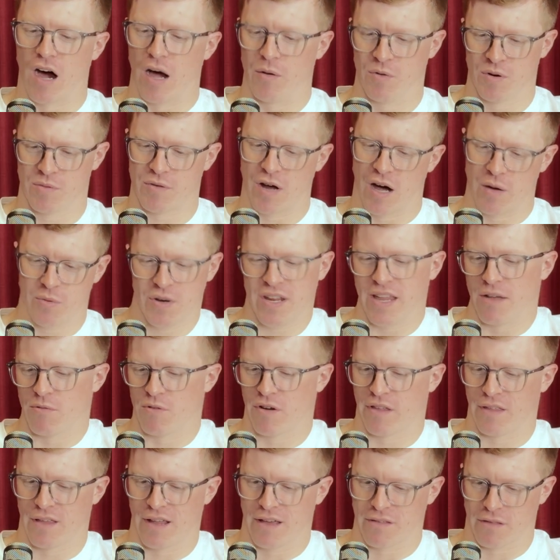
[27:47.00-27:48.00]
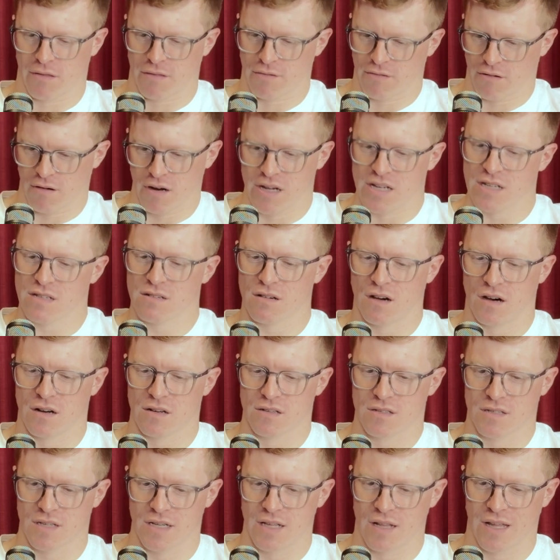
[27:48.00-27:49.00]
I would get rid of the other 3,
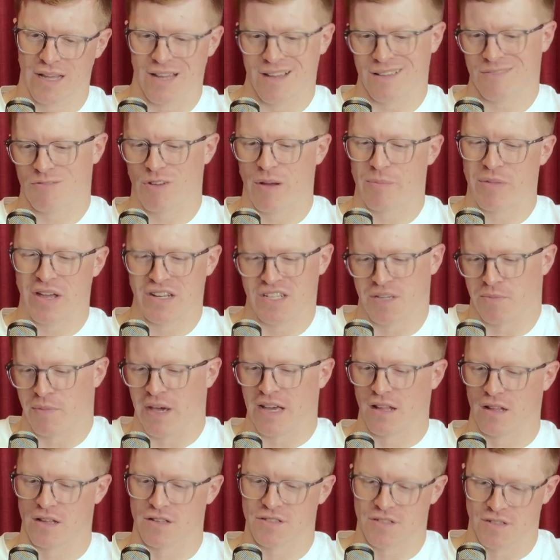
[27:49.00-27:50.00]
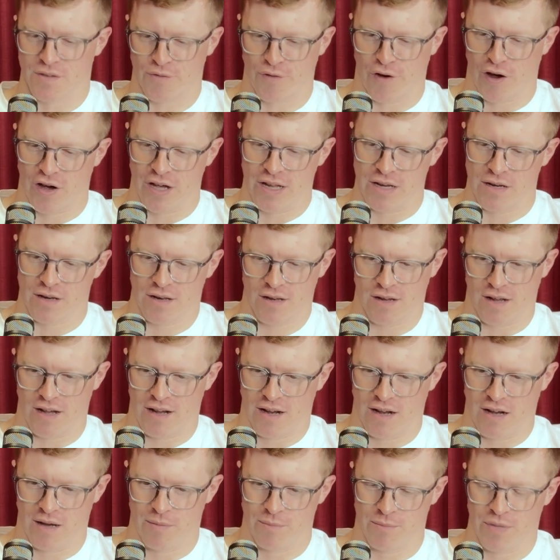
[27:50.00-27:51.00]
honestly. Like Rampaging Balos is fine,
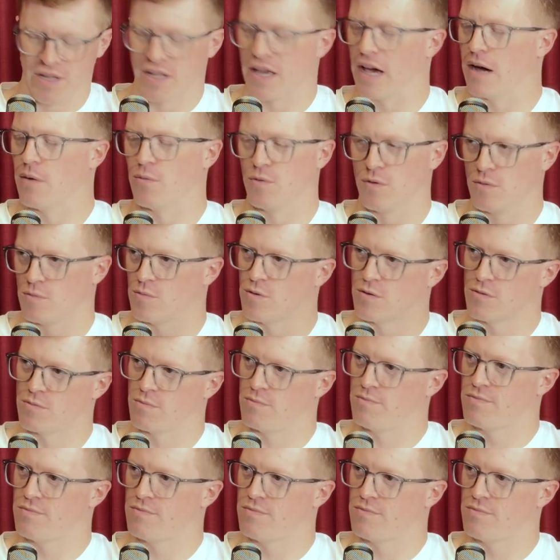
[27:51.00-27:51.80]
but yeah, we'll